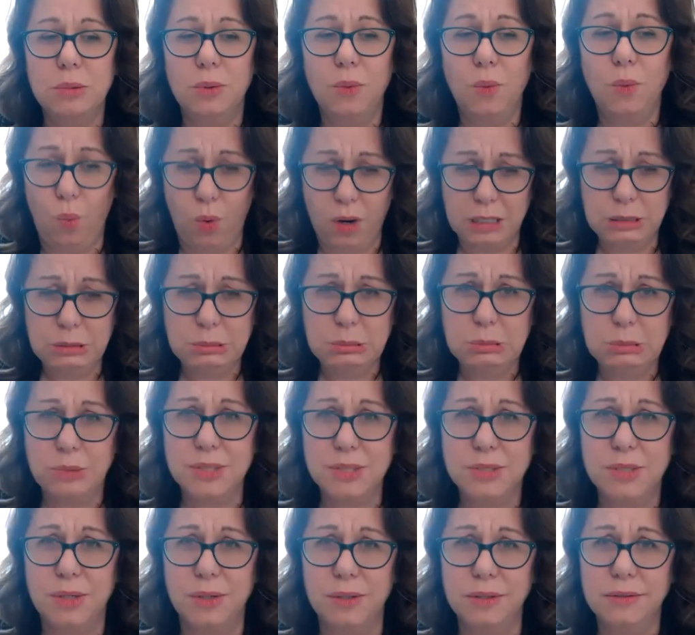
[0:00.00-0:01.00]
One
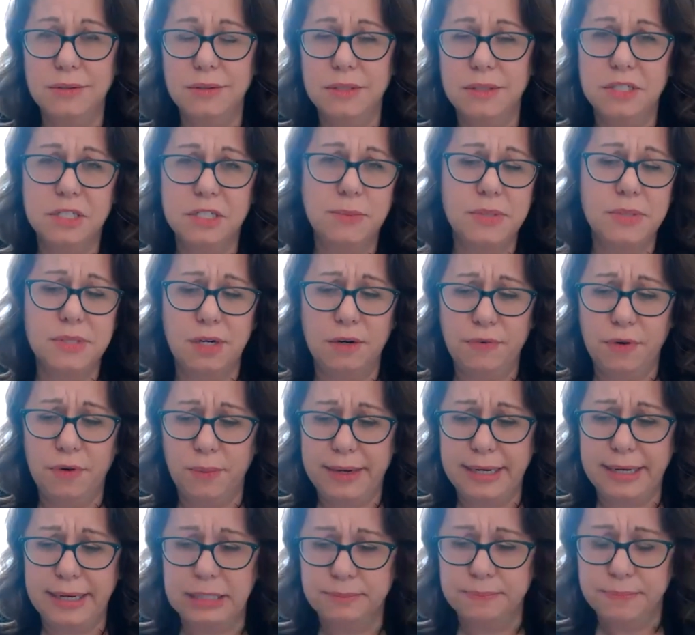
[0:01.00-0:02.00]
was told that she was
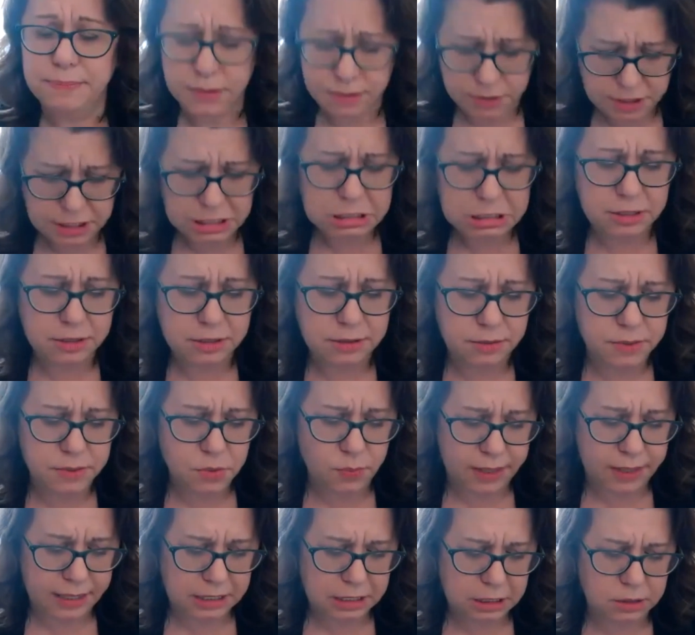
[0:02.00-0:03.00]
overweight. She should lose
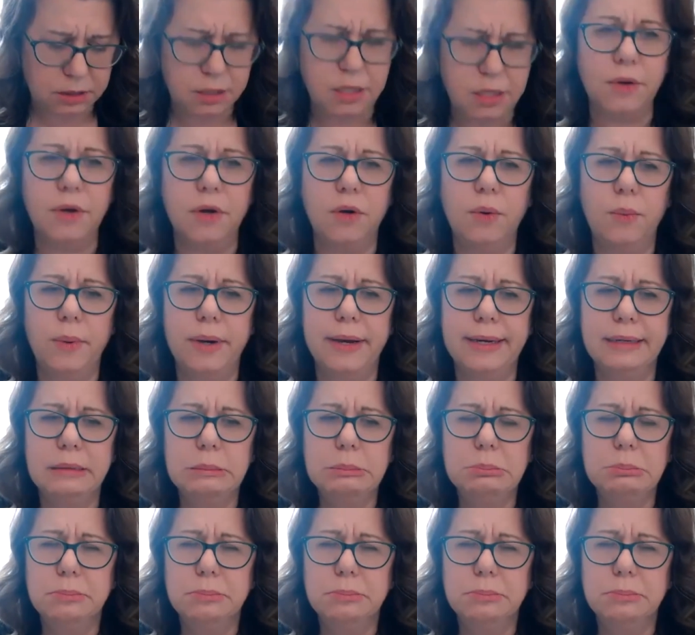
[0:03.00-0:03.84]
weight and it'll all go away.